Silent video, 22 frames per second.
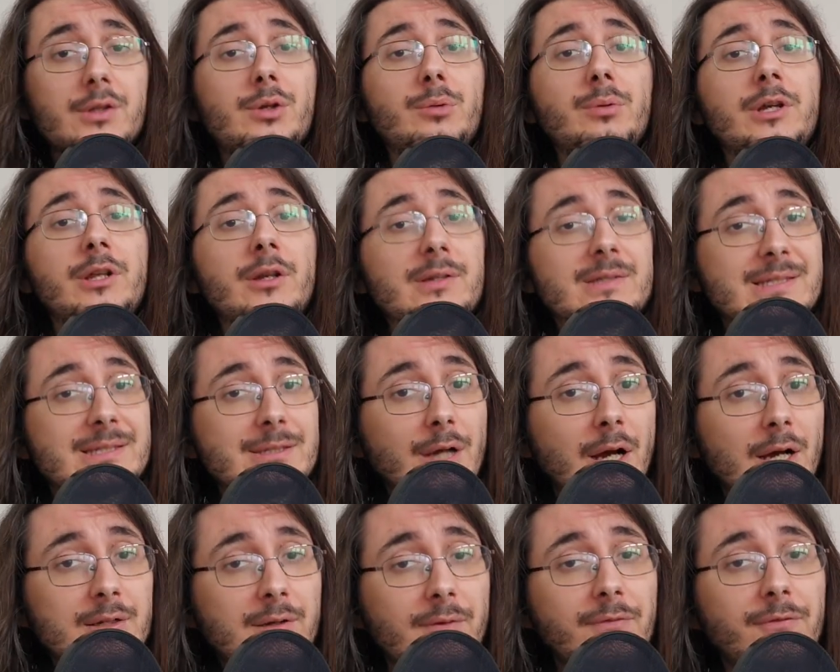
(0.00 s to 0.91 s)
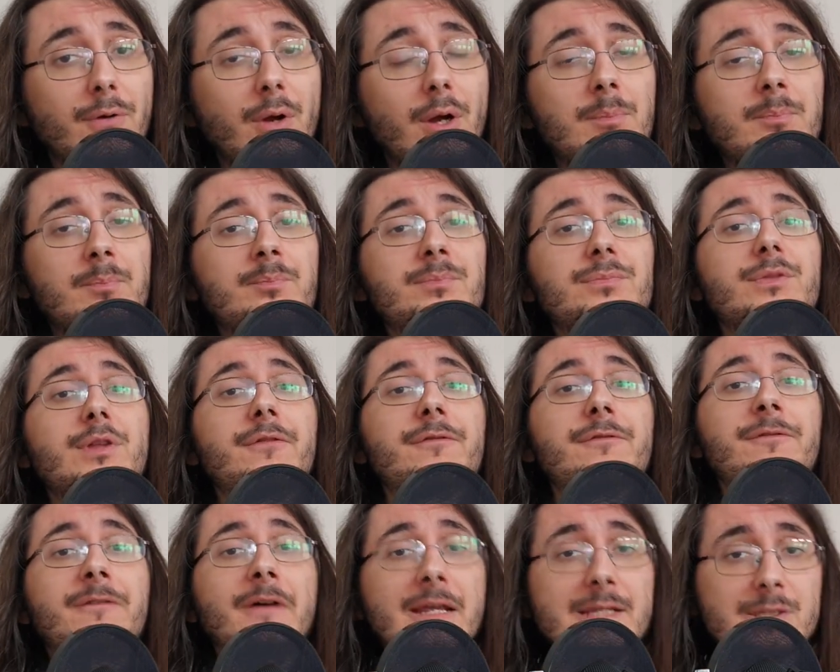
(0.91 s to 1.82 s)
So we're going to start from the
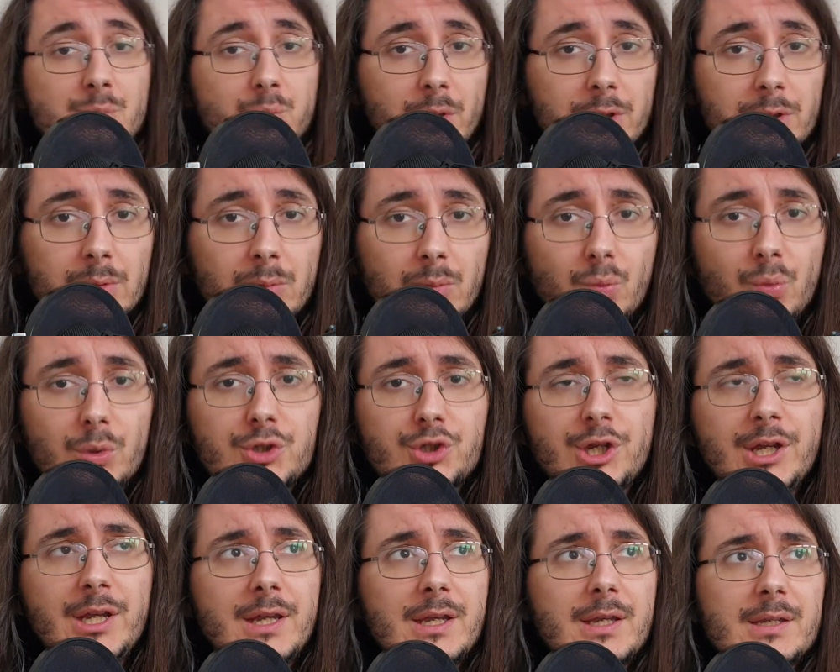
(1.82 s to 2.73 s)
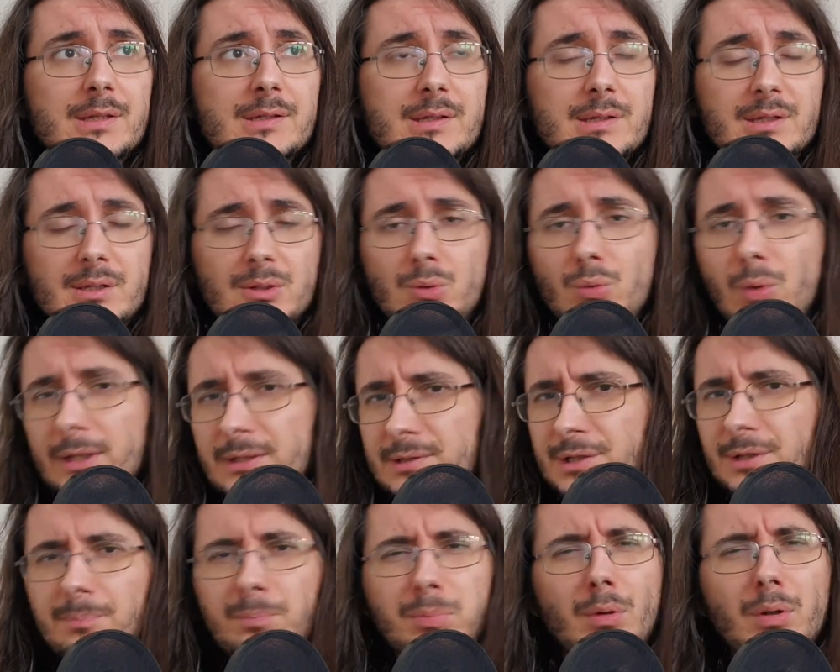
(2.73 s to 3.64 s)
first one, which is quite
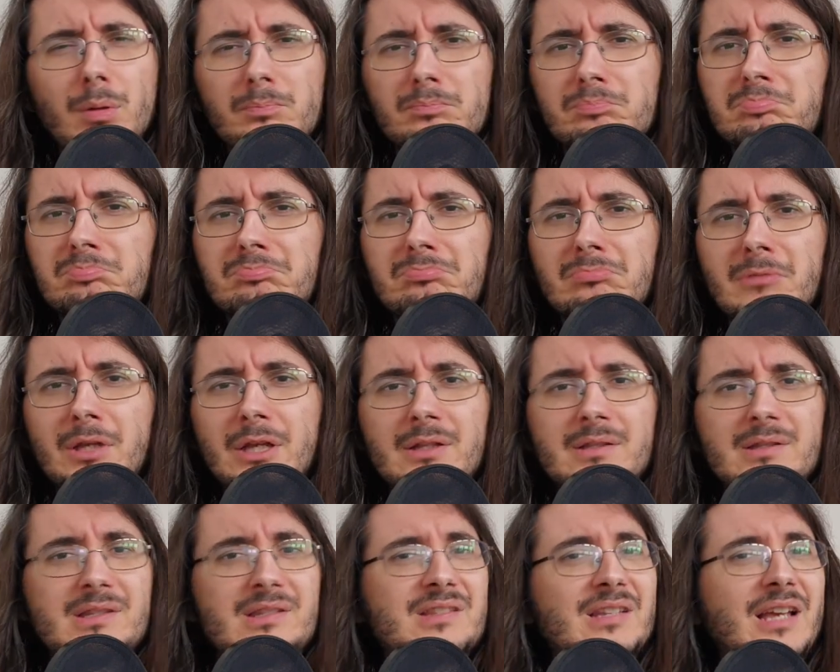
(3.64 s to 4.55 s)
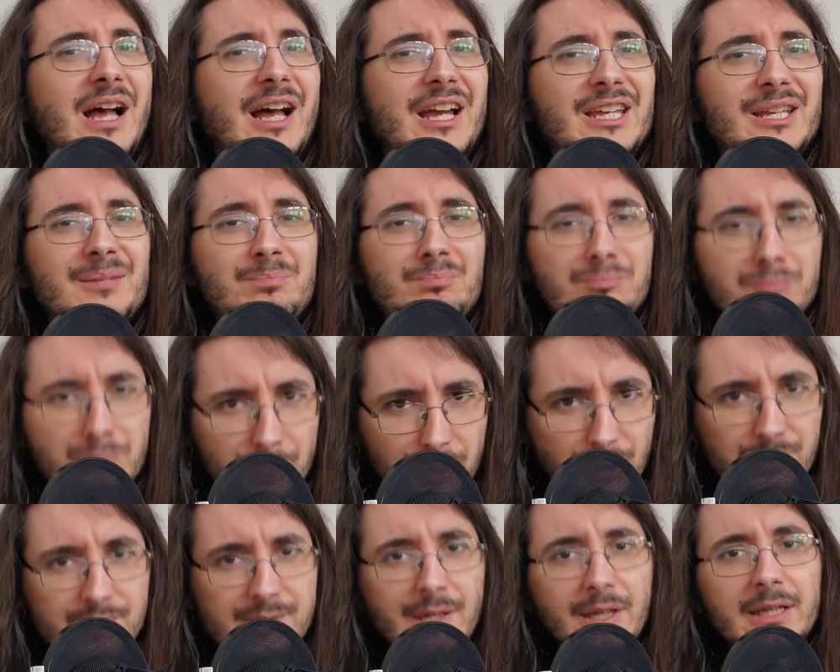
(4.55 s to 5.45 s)
simple. It's a
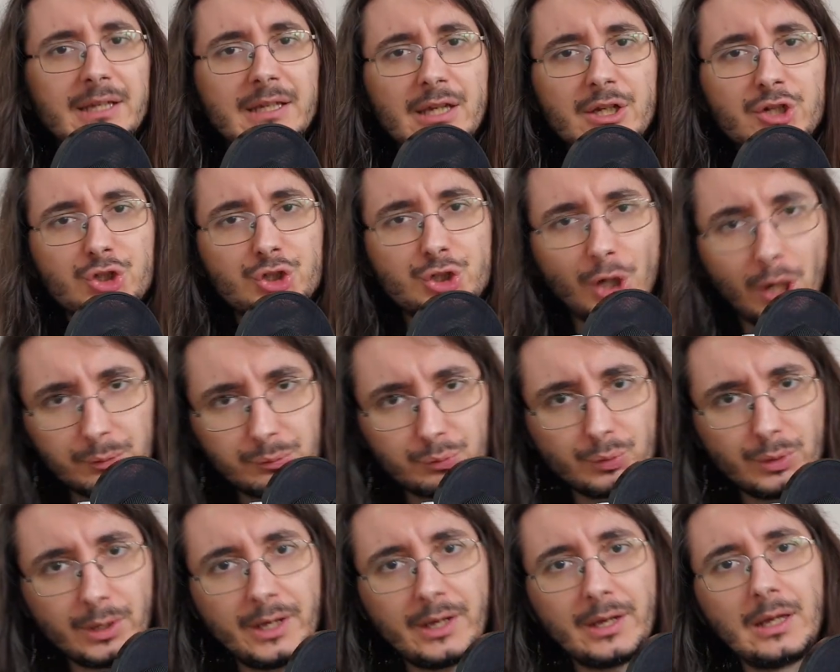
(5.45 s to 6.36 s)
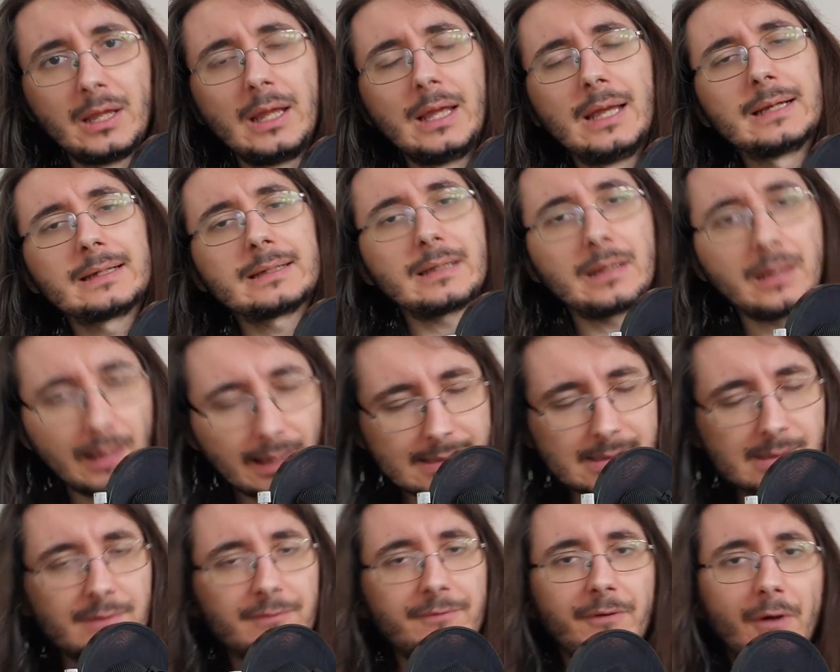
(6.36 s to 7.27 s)
music genre
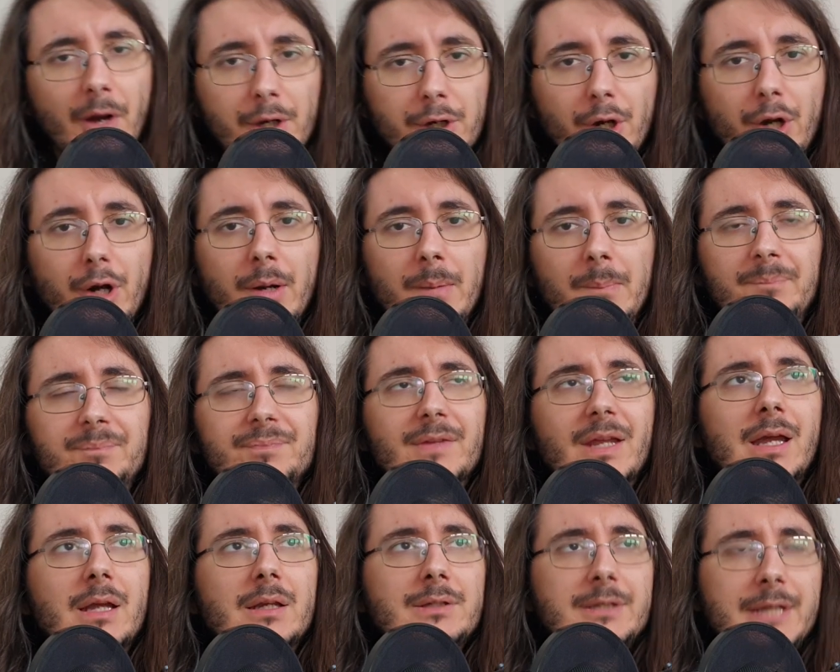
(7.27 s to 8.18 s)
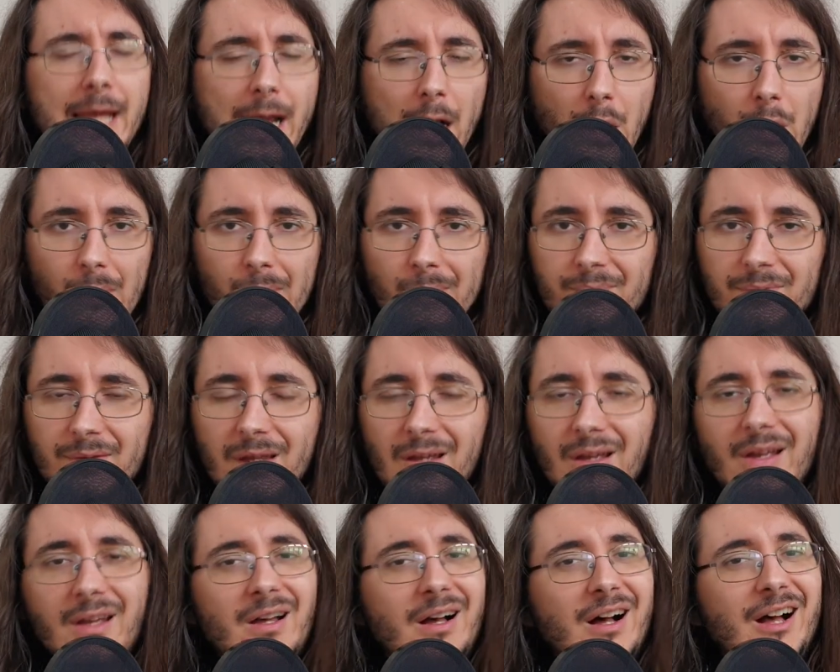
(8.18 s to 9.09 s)
classifier. Now,
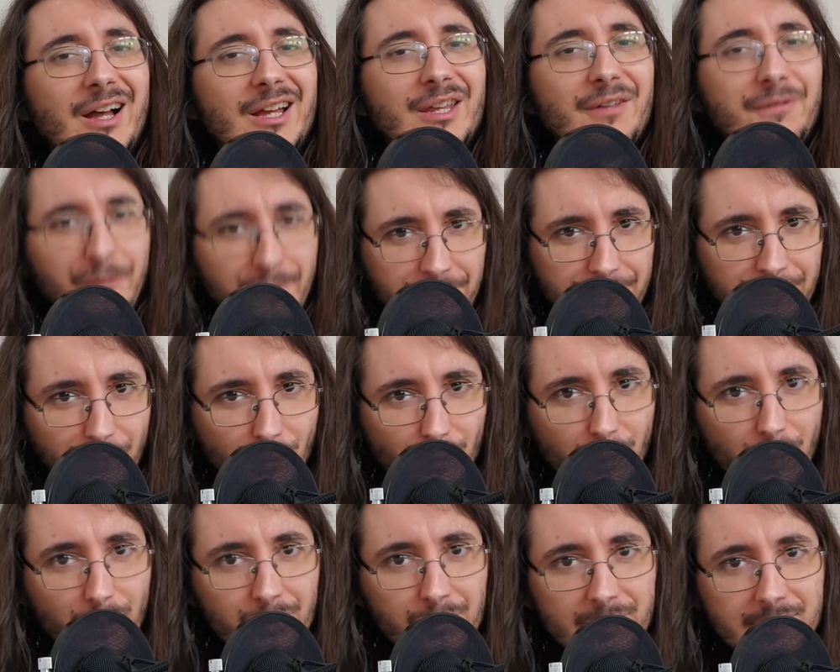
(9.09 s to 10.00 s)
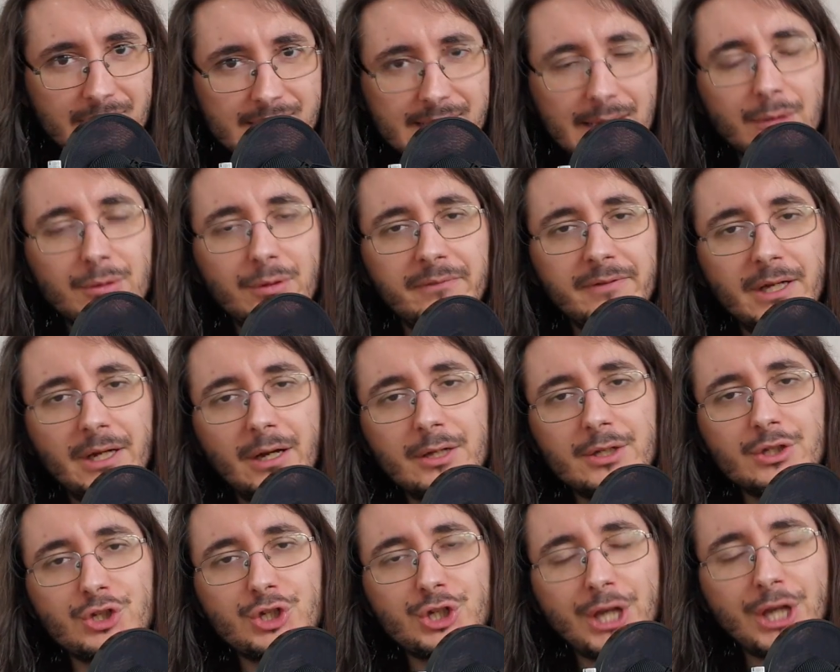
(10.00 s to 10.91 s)
uh, if you follow the Sound of
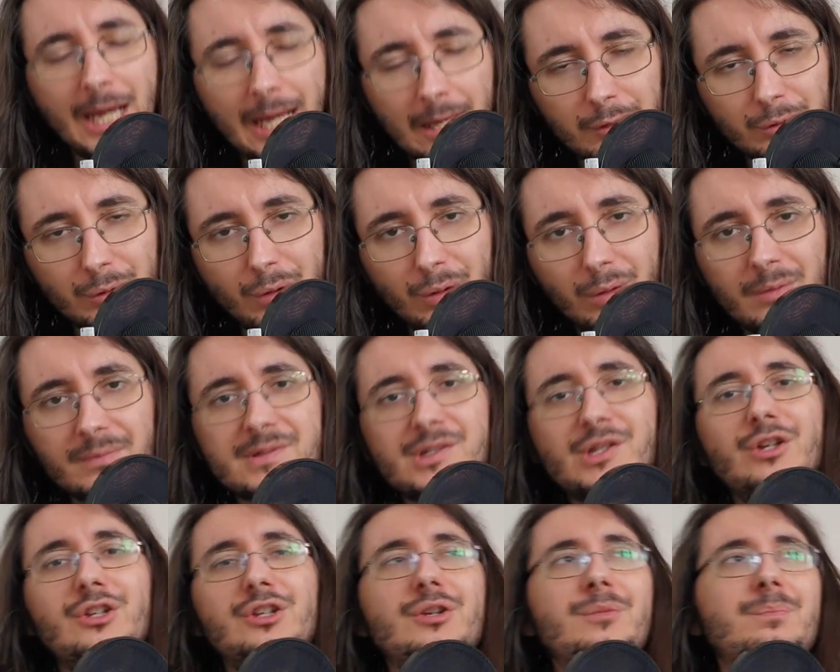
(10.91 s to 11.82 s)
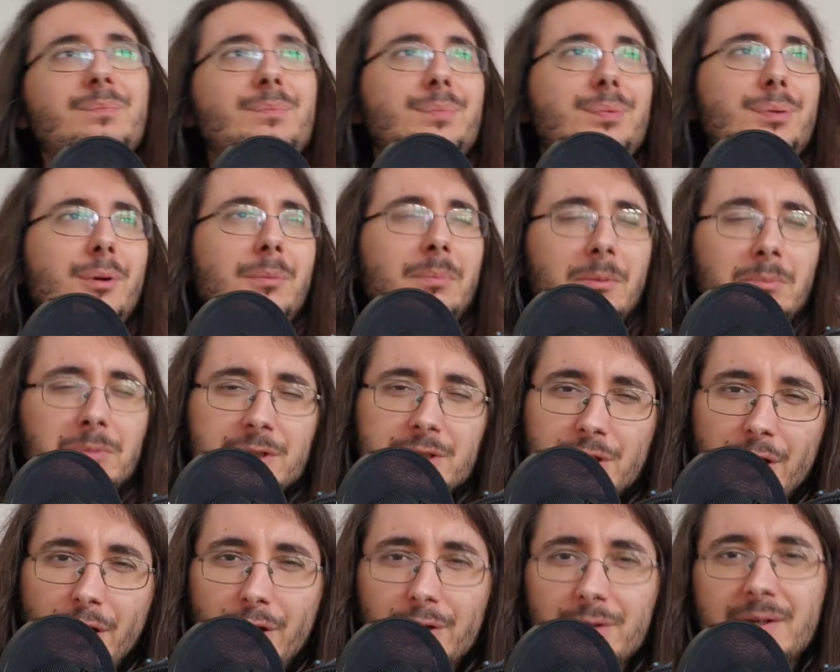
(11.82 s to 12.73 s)
AI channel, so you probably
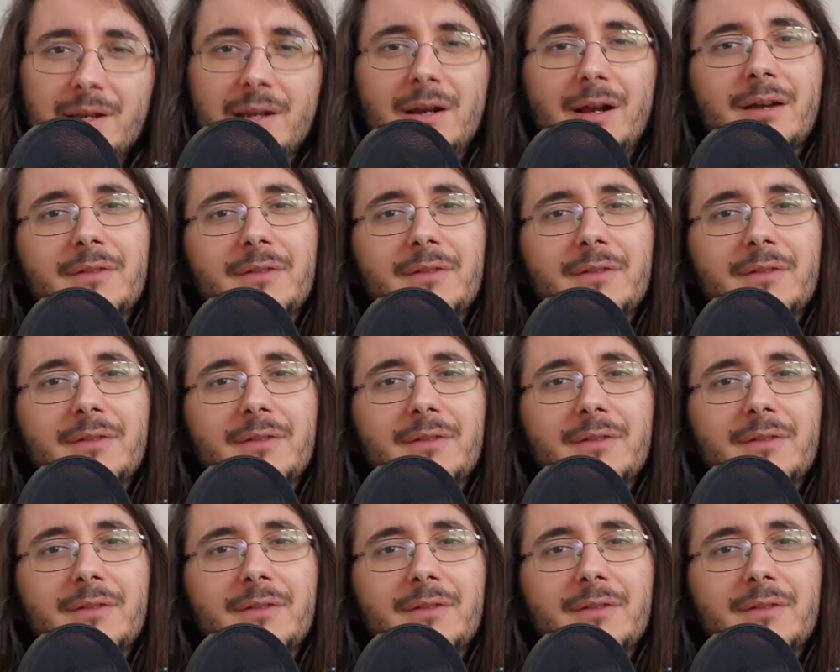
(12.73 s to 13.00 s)
know that